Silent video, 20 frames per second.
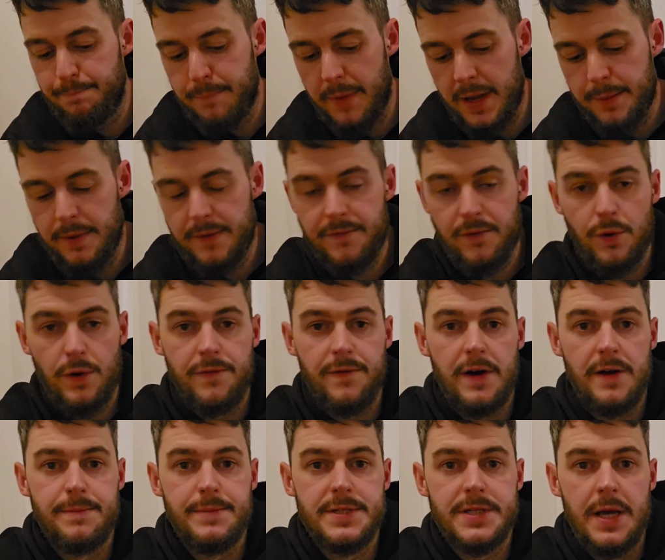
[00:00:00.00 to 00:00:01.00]
maybe
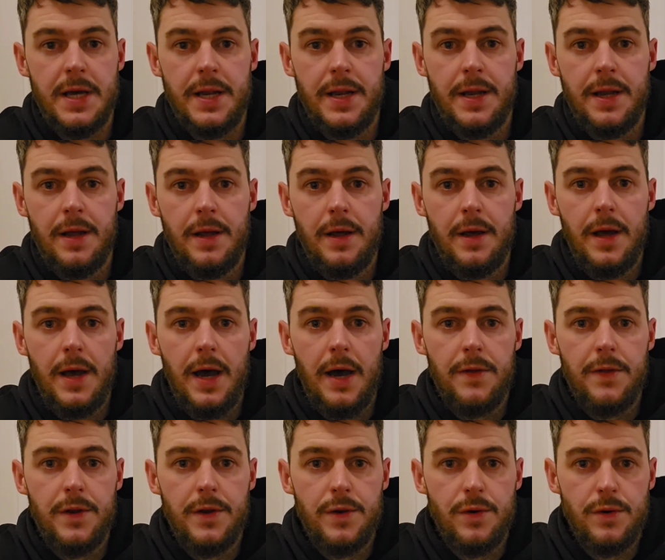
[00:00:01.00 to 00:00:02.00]
45%,
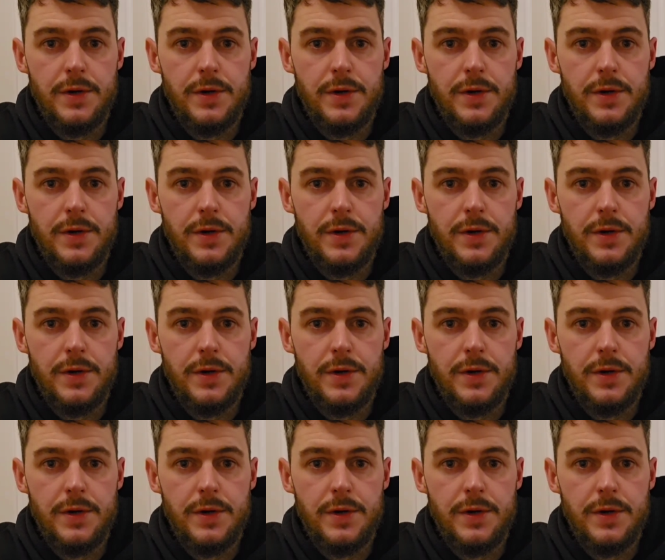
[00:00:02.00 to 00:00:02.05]
and the